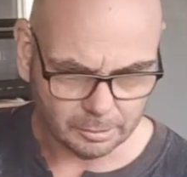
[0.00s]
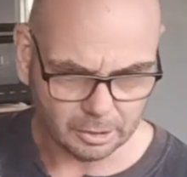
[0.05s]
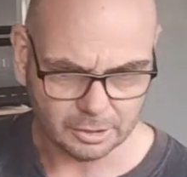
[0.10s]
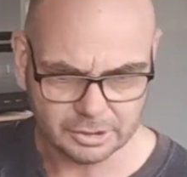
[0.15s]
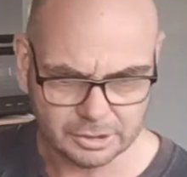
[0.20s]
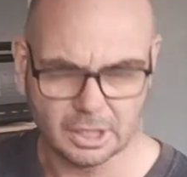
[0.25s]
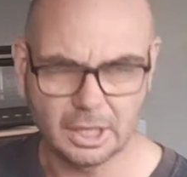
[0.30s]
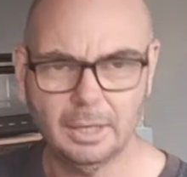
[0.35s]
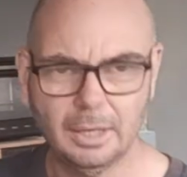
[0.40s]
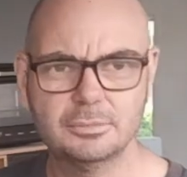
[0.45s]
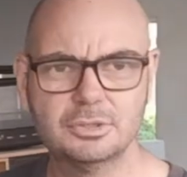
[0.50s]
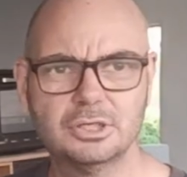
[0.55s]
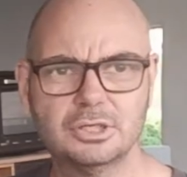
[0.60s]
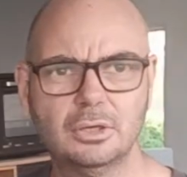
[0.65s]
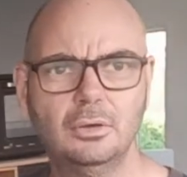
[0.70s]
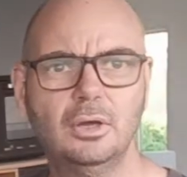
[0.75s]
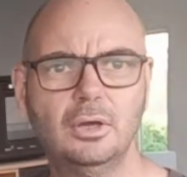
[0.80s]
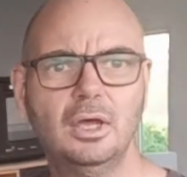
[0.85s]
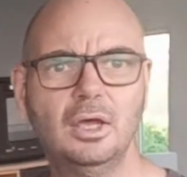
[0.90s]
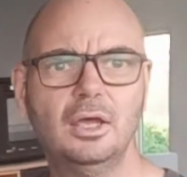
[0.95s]
the time.
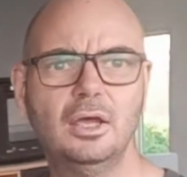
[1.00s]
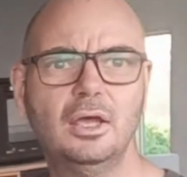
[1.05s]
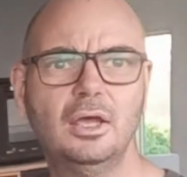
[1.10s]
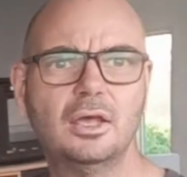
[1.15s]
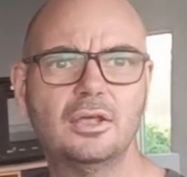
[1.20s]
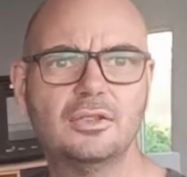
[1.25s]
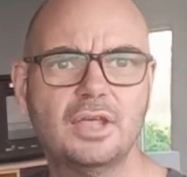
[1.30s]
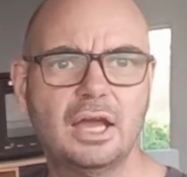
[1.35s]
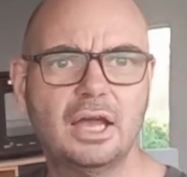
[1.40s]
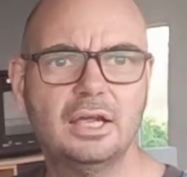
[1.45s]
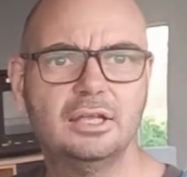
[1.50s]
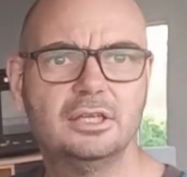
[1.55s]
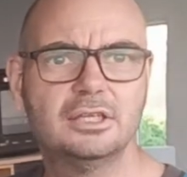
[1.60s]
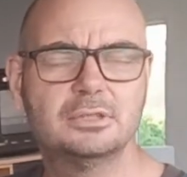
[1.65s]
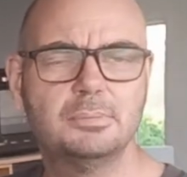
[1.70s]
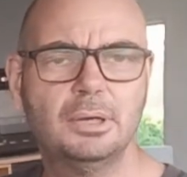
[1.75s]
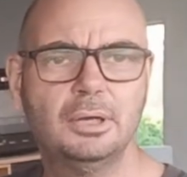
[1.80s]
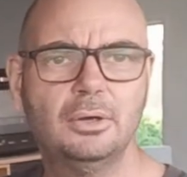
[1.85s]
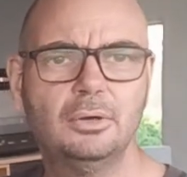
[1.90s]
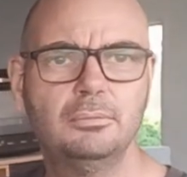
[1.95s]
So that
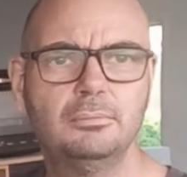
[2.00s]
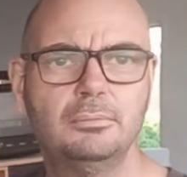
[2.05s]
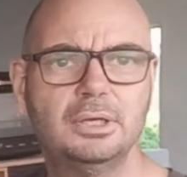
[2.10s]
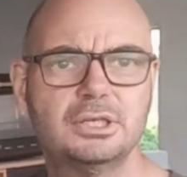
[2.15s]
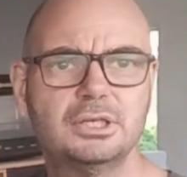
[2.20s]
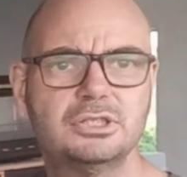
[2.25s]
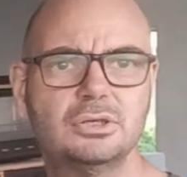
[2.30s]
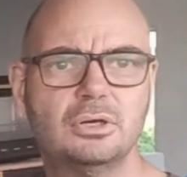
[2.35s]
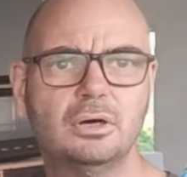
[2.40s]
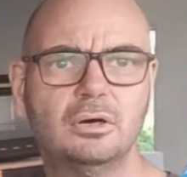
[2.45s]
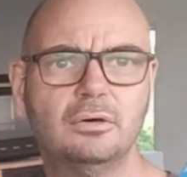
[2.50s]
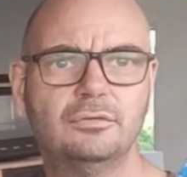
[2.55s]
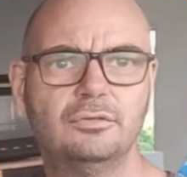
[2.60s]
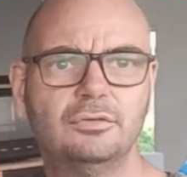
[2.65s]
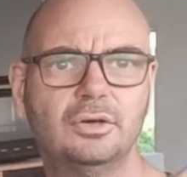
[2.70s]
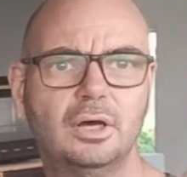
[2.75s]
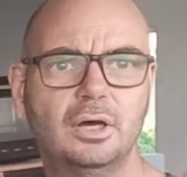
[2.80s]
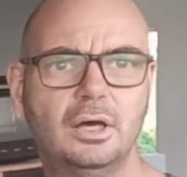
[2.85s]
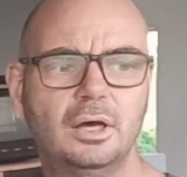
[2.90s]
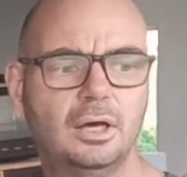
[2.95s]
is my own mixture of
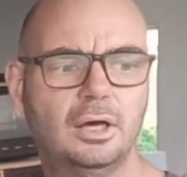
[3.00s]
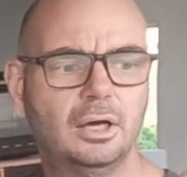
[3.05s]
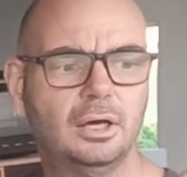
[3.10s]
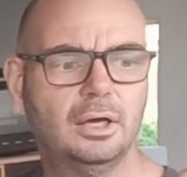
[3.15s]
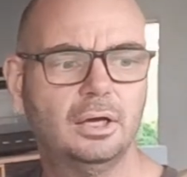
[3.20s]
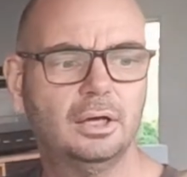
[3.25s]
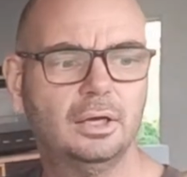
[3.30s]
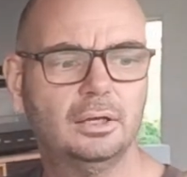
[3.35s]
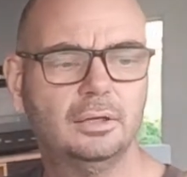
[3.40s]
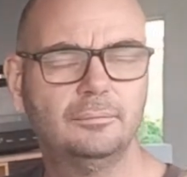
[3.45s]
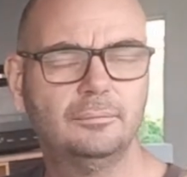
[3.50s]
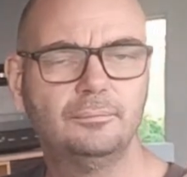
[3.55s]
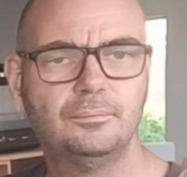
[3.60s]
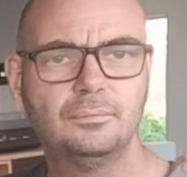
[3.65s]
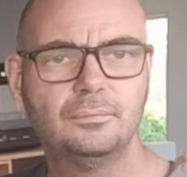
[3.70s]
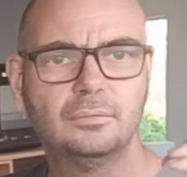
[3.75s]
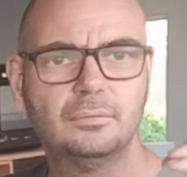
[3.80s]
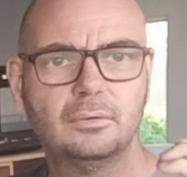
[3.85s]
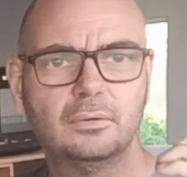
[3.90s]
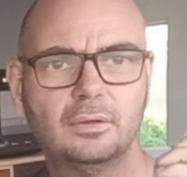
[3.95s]

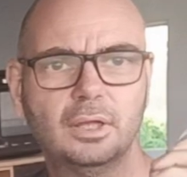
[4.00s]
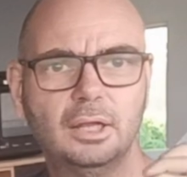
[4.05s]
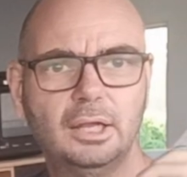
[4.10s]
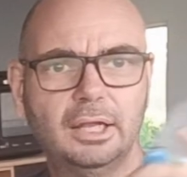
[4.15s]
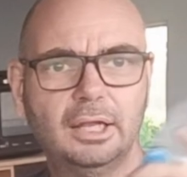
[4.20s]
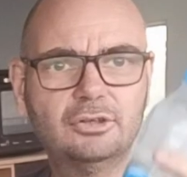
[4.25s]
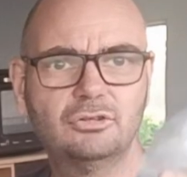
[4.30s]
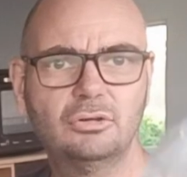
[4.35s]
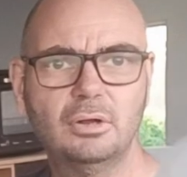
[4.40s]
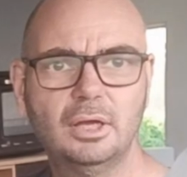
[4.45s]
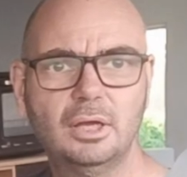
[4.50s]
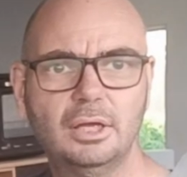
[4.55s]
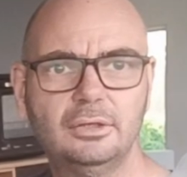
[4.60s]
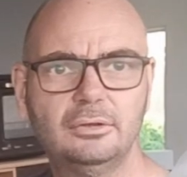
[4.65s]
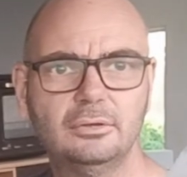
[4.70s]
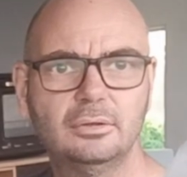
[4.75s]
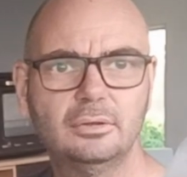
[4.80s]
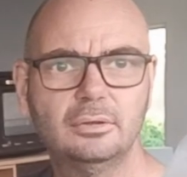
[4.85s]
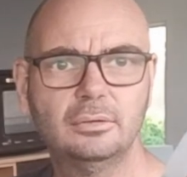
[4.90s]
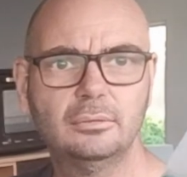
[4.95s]
electrolyte
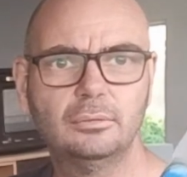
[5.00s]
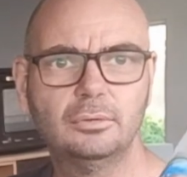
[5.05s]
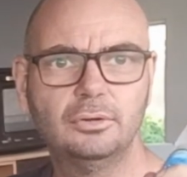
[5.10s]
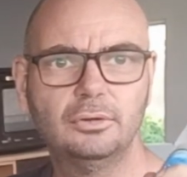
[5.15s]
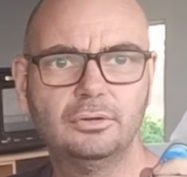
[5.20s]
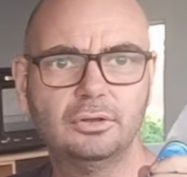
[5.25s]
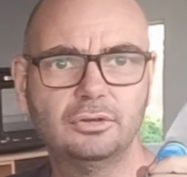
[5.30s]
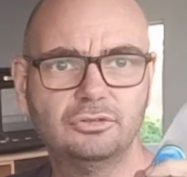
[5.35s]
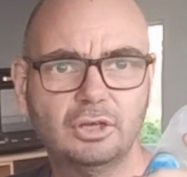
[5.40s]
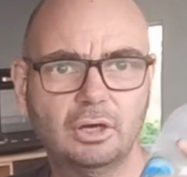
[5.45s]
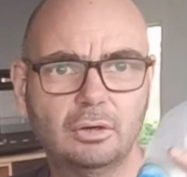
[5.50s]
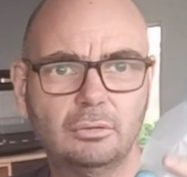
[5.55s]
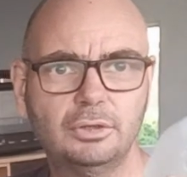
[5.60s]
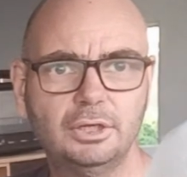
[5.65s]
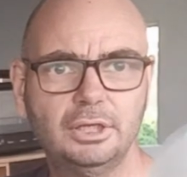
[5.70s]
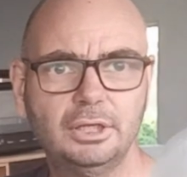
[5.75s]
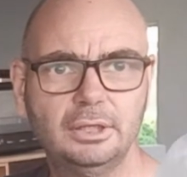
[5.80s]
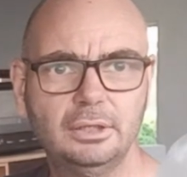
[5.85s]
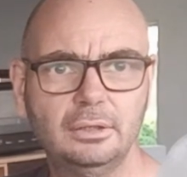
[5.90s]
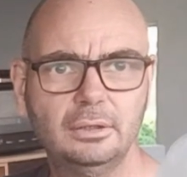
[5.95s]
with the
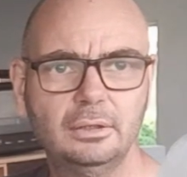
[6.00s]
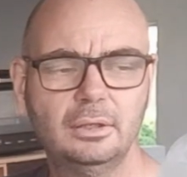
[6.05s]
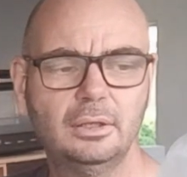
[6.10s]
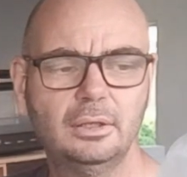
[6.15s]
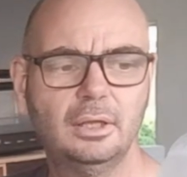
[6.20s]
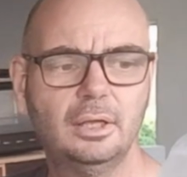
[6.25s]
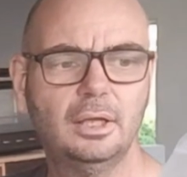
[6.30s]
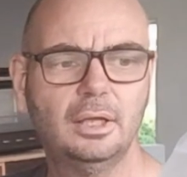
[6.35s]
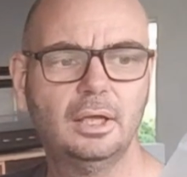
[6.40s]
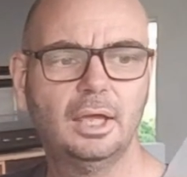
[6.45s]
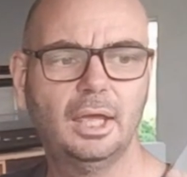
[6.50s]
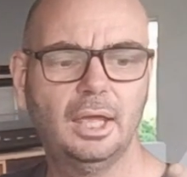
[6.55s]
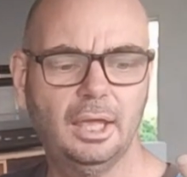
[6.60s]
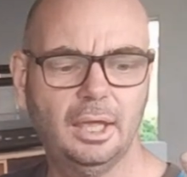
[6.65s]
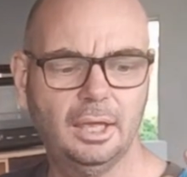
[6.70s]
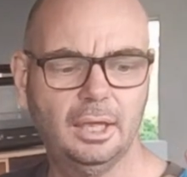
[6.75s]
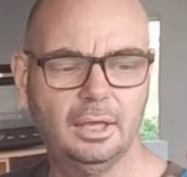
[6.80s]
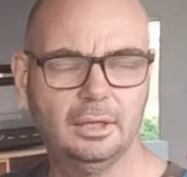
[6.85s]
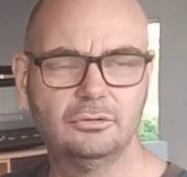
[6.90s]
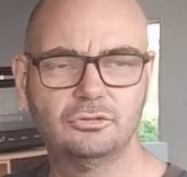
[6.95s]
taurine.
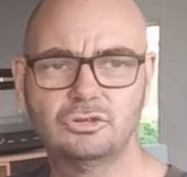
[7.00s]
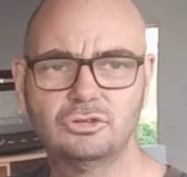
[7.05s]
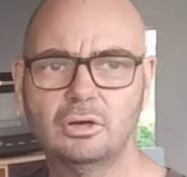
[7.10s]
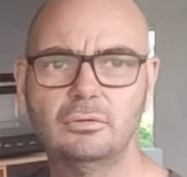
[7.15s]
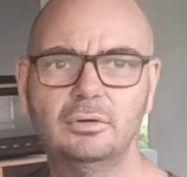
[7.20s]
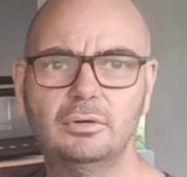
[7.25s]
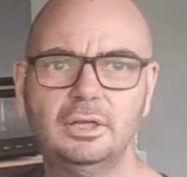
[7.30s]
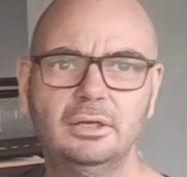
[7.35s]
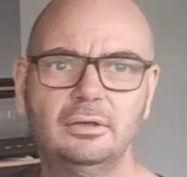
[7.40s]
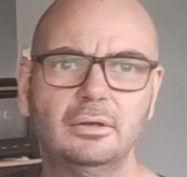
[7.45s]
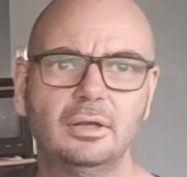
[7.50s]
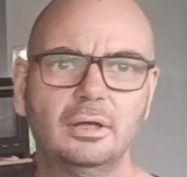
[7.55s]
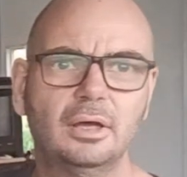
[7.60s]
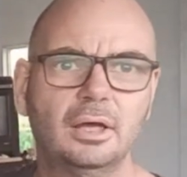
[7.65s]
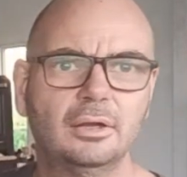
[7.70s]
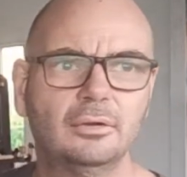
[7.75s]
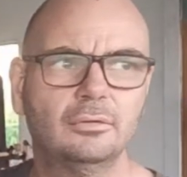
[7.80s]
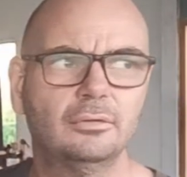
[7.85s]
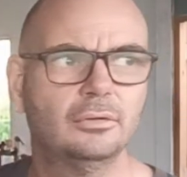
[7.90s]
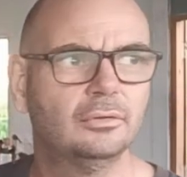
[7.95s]
And taurine,
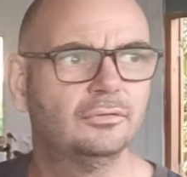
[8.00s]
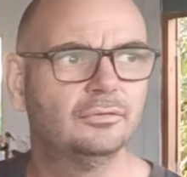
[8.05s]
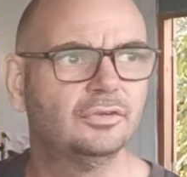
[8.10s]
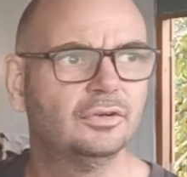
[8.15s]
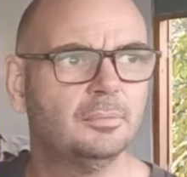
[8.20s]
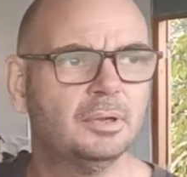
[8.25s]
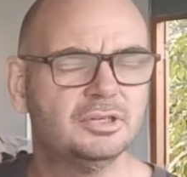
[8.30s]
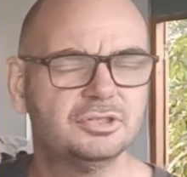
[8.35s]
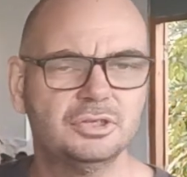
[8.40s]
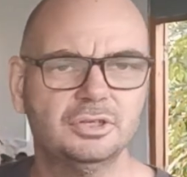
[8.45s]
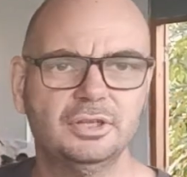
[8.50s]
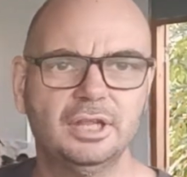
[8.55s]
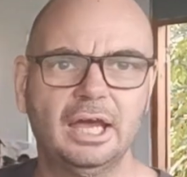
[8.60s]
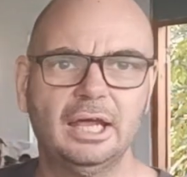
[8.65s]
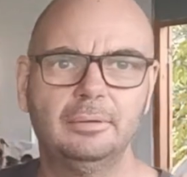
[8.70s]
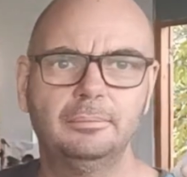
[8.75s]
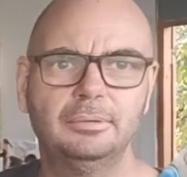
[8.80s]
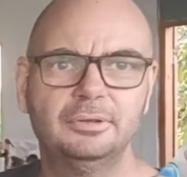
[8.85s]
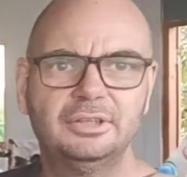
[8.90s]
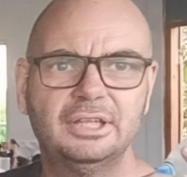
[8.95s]
I don't know if I mentioned
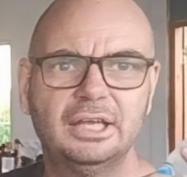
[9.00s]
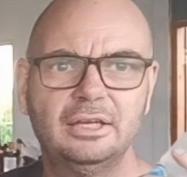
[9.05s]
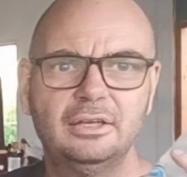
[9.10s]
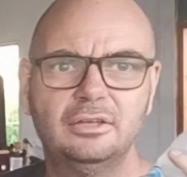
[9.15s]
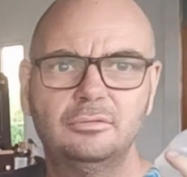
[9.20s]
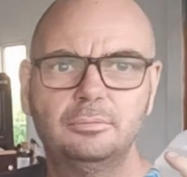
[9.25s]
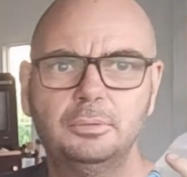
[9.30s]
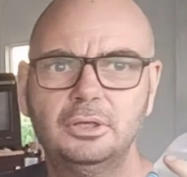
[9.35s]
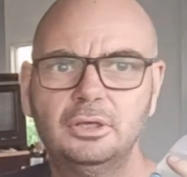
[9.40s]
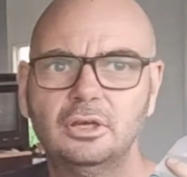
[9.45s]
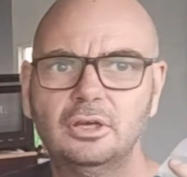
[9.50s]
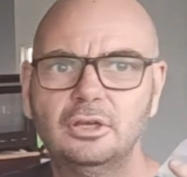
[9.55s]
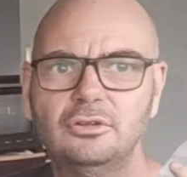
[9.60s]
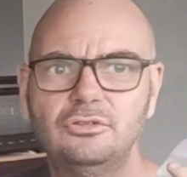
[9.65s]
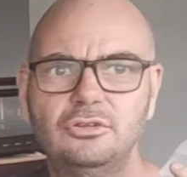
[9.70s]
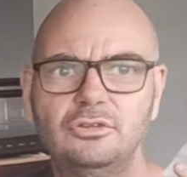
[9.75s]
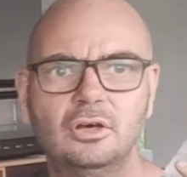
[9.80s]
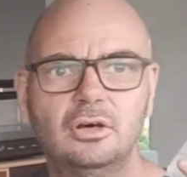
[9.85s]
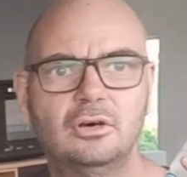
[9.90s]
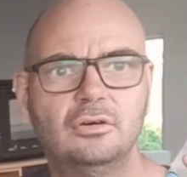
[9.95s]
that, but that is
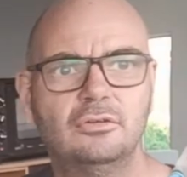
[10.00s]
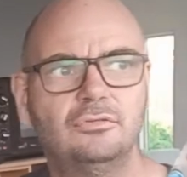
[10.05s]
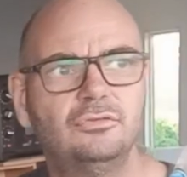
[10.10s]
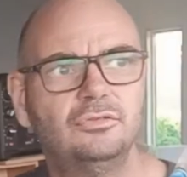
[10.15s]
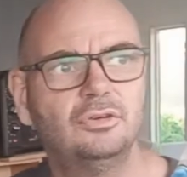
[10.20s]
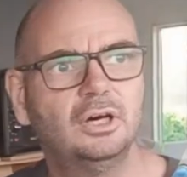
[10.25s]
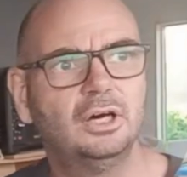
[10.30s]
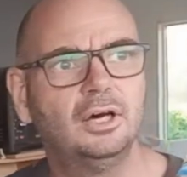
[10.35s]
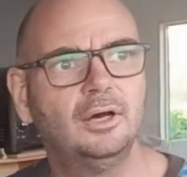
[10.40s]
because of